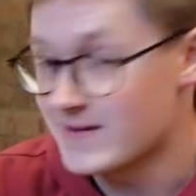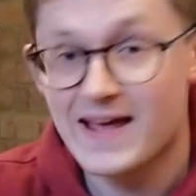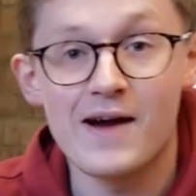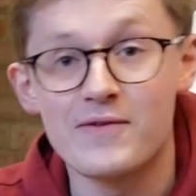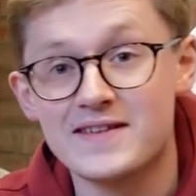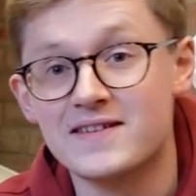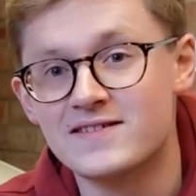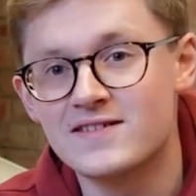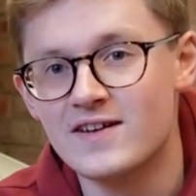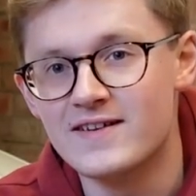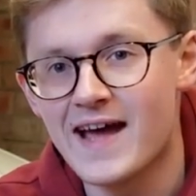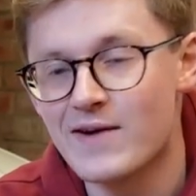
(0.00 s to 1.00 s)
with how this has
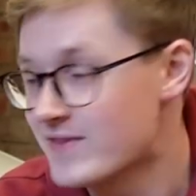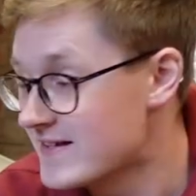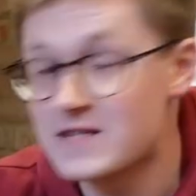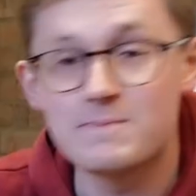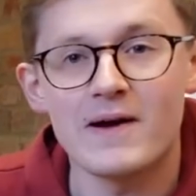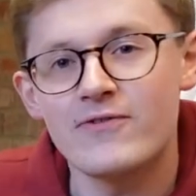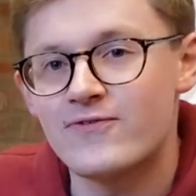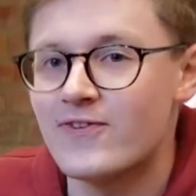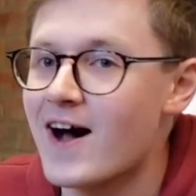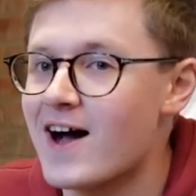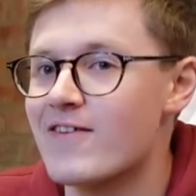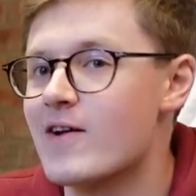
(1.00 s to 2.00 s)
turned out. This is by
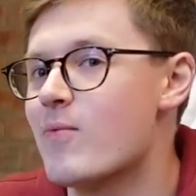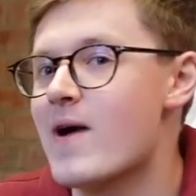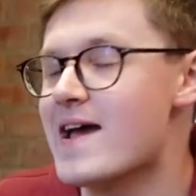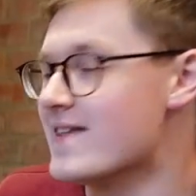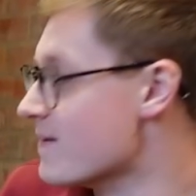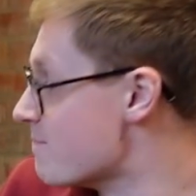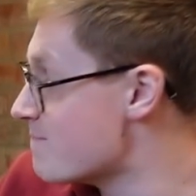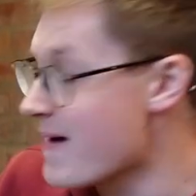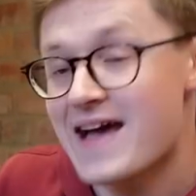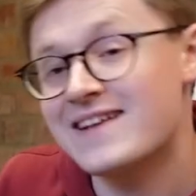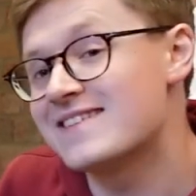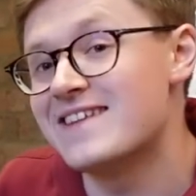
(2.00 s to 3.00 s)
far and away the
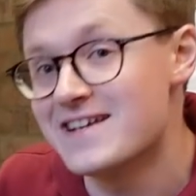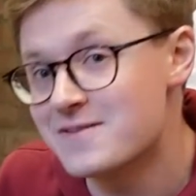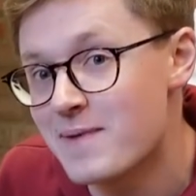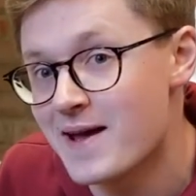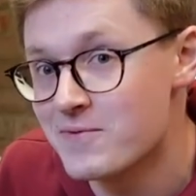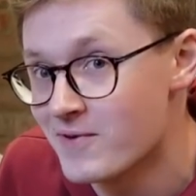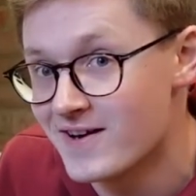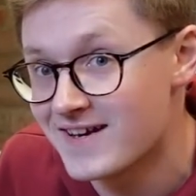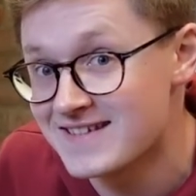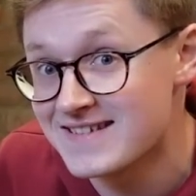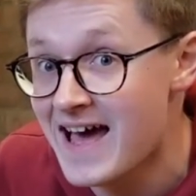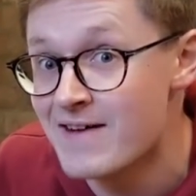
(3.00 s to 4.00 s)
best this paintwork
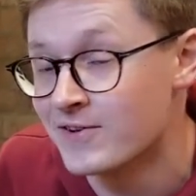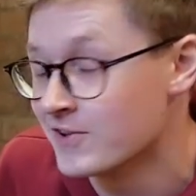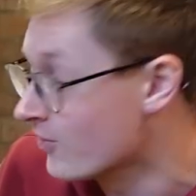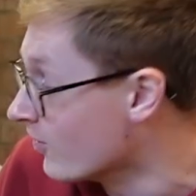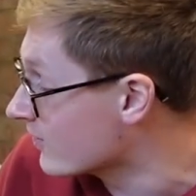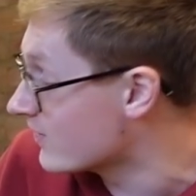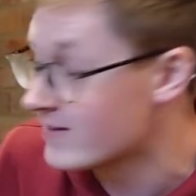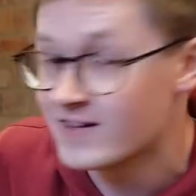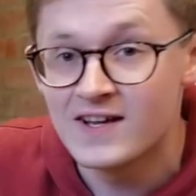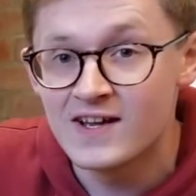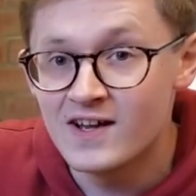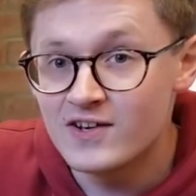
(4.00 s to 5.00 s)
has ever looked, and
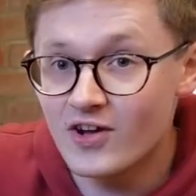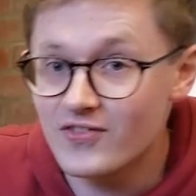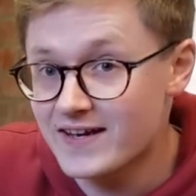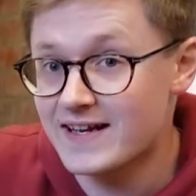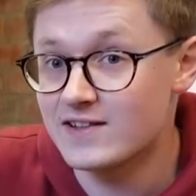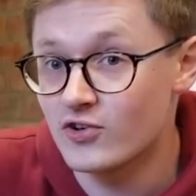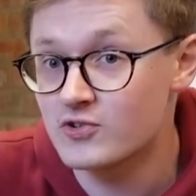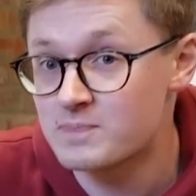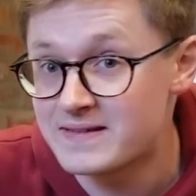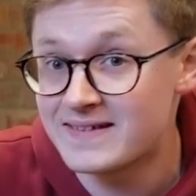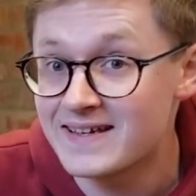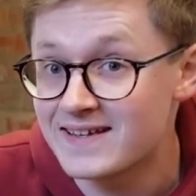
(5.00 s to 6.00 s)
not that it looks
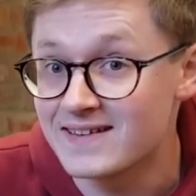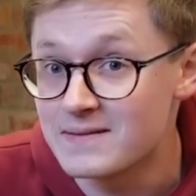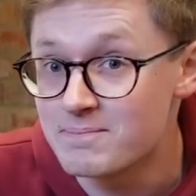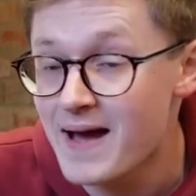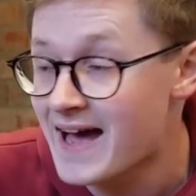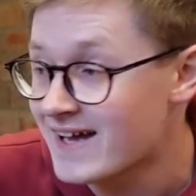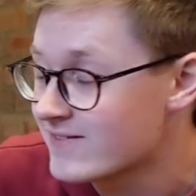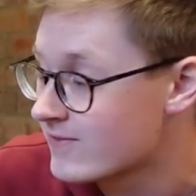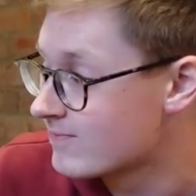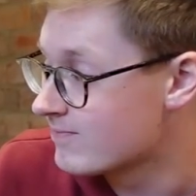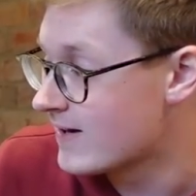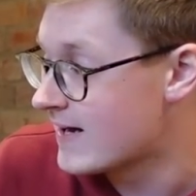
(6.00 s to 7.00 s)
particularly bad,
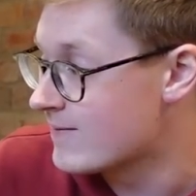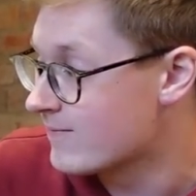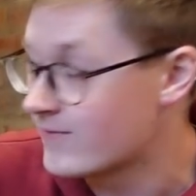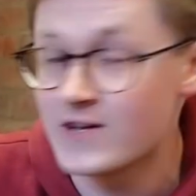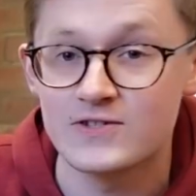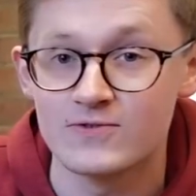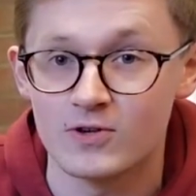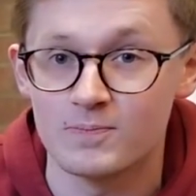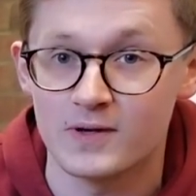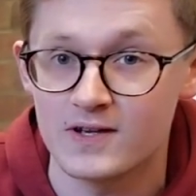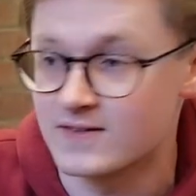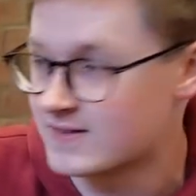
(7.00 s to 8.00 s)
first of all
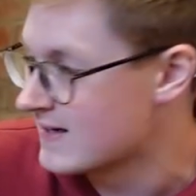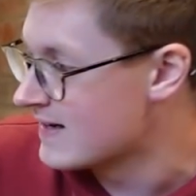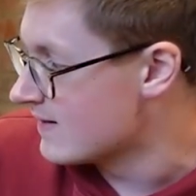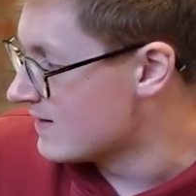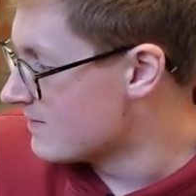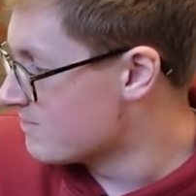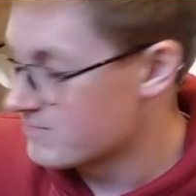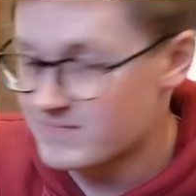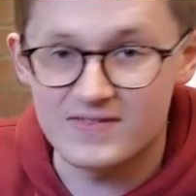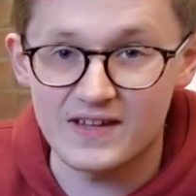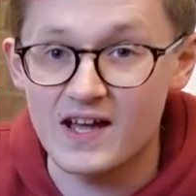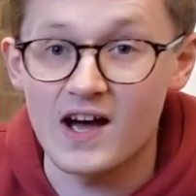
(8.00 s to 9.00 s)
because
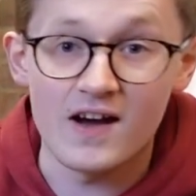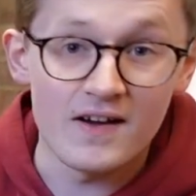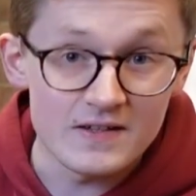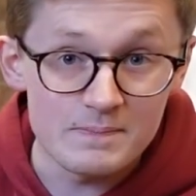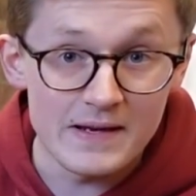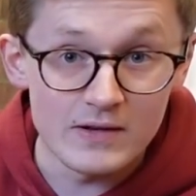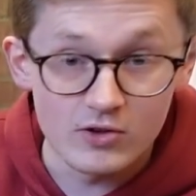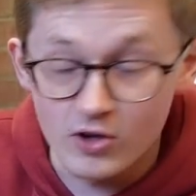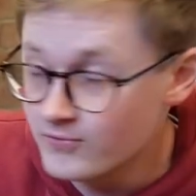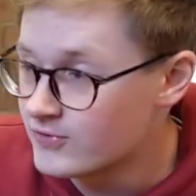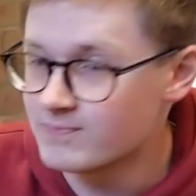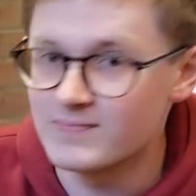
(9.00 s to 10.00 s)
the car has been
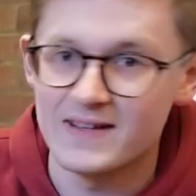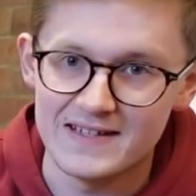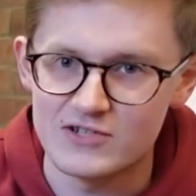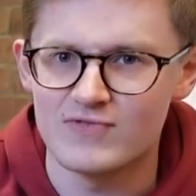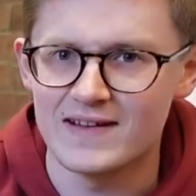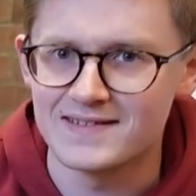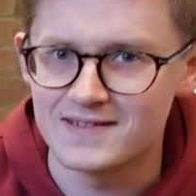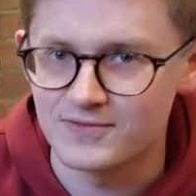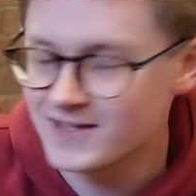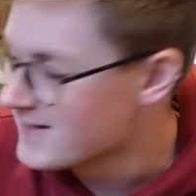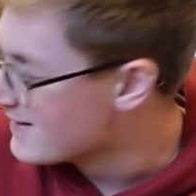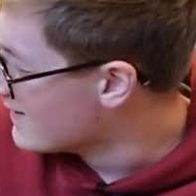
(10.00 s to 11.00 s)
loved, at least relatively,